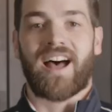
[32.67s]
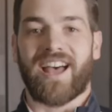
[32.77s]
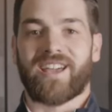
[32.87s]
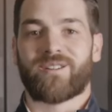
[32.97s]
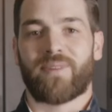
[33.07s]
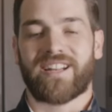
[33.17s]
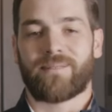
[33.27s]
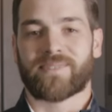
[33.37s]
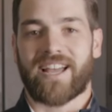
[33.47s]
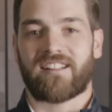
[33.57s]
Hi, my
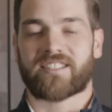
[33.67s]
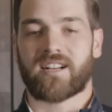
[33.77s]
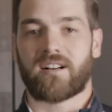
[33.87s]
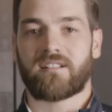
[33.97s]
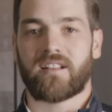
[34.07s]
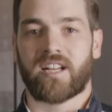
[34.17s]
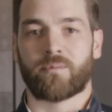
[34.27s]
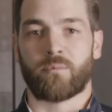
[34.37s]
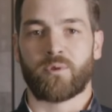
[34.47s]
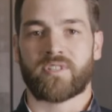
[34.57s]
name is Alex Cull, and
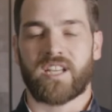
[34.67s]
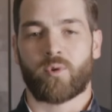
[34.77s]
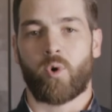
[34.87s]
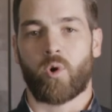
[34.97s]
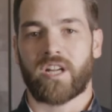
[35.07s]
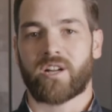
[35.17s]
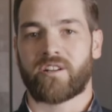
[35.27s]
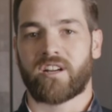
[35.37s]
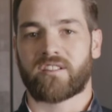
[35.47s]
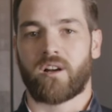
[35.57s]
I'm the museum coordinator
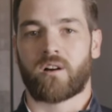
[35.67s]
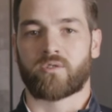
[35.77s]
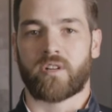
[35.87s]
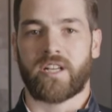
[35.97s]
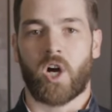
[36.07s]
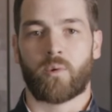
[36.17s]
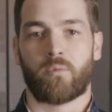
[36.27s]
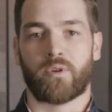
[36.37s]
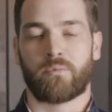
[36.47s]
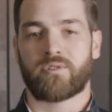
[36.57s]
here at the Audrain
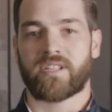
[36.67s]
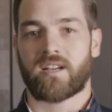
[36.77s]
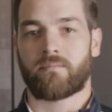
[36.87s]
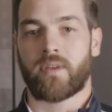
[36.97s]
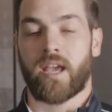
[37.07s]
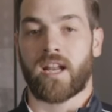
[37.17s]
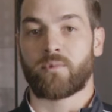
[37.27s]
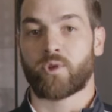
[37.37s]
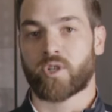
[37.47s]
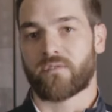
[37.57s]
Automobile Museum, and
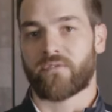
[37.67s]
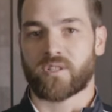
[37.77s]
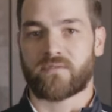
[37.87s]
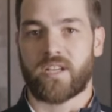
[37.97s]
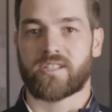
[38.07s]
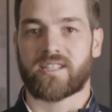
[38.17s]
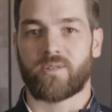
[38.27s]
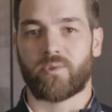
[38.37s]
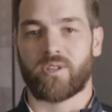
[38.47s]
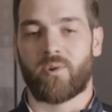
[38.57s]
I'm usually the first face you
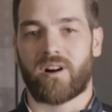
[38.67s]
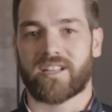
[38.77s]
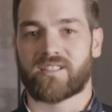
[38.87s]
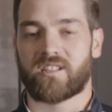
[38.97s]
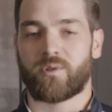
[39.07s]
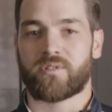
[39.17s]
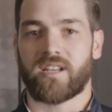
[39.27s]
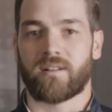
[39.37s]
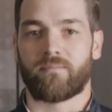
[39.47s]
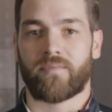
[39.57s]
see when you walk into the
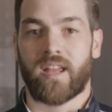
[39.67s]
museum.